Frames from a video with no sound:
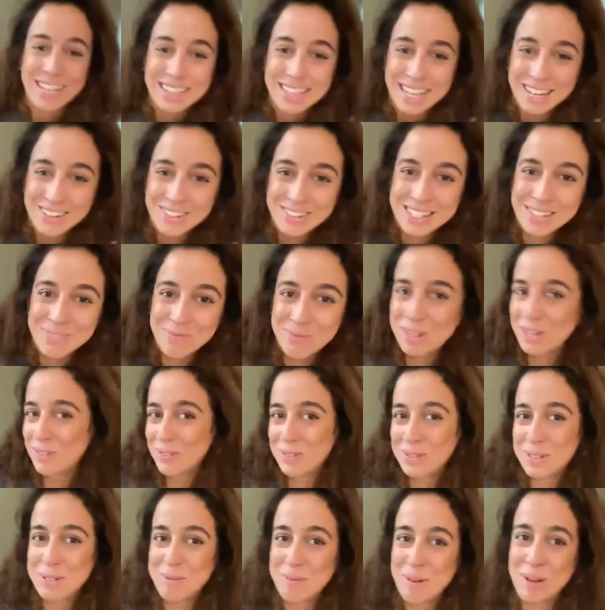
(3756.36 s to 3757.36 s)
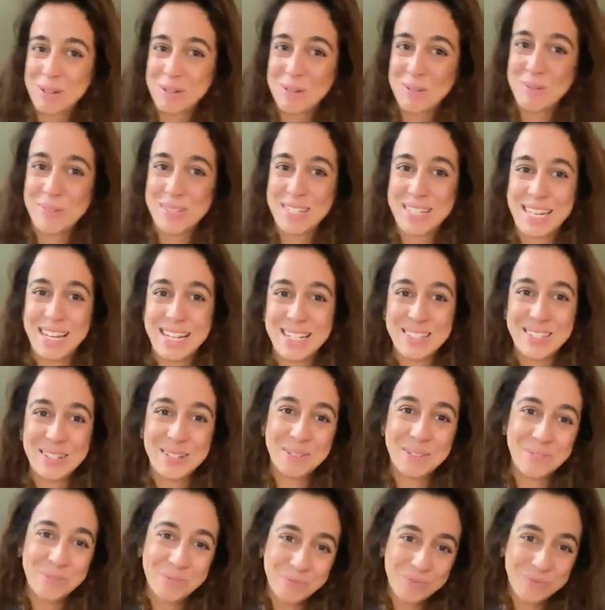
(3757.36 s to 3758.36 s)
that it was a beautiful small group today.
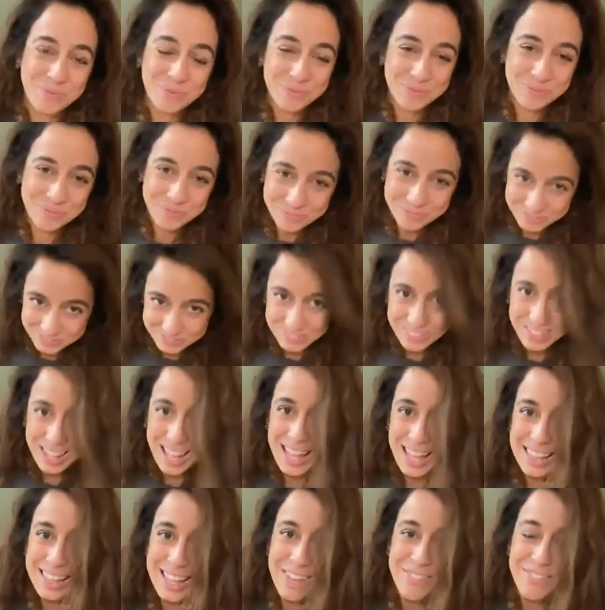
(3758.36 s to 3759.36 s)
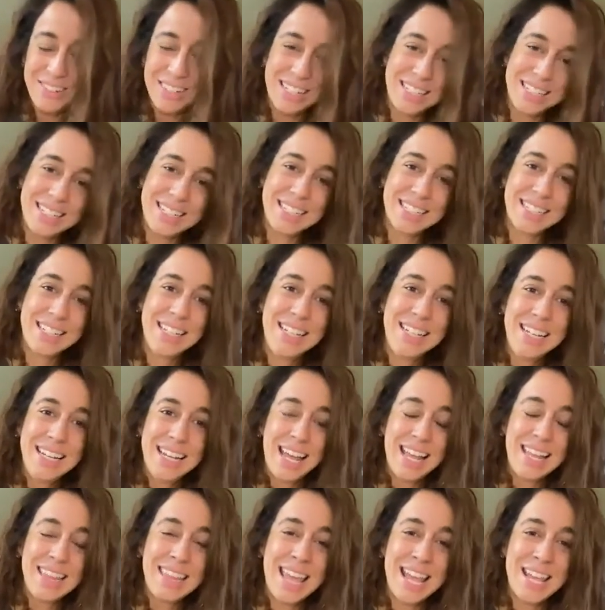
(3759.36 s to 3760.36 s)
So I loved it.
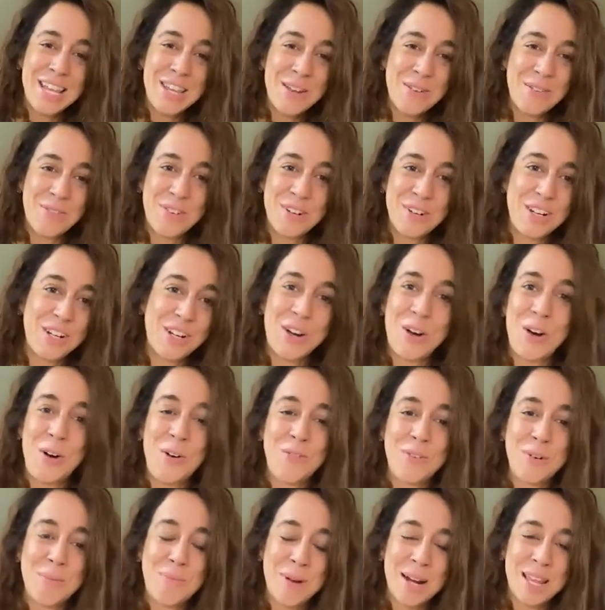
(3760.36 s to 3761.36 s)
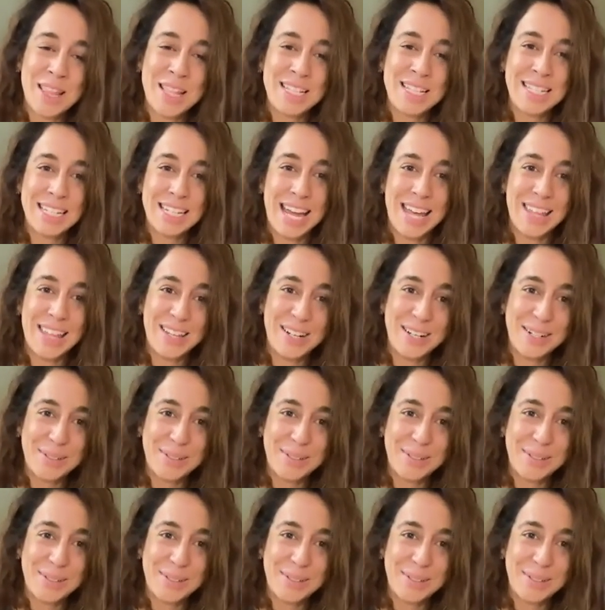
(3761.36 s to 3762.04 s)
And thank you for Nicole for putting this together.